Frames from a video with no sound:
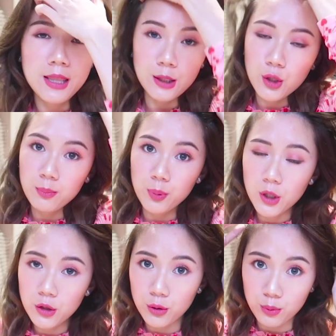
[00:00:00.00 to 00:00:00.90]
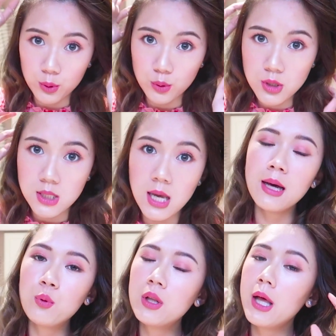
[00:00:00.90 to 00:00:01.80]
that you can put on your roots
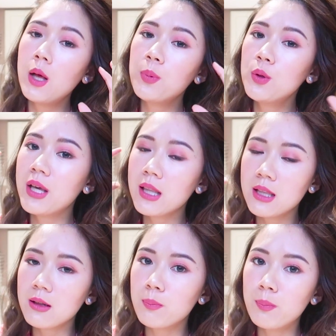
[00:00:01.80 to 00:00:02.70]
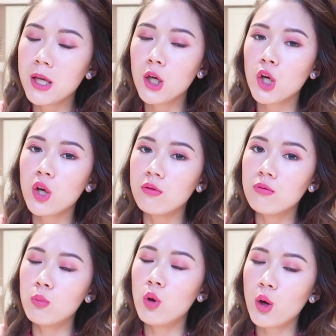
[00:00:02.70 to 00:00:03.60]
that will help you get that bigger and
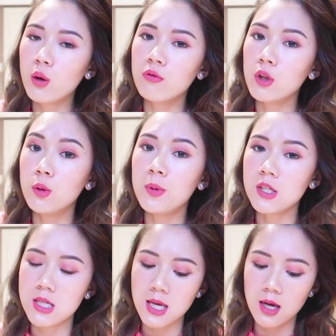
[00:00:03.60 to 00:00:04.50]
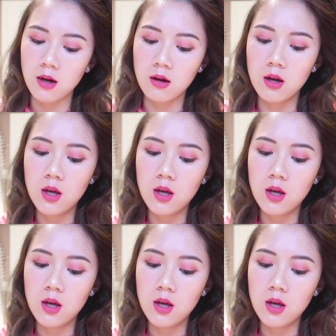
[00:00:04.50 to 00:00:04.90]
more voluminous hair.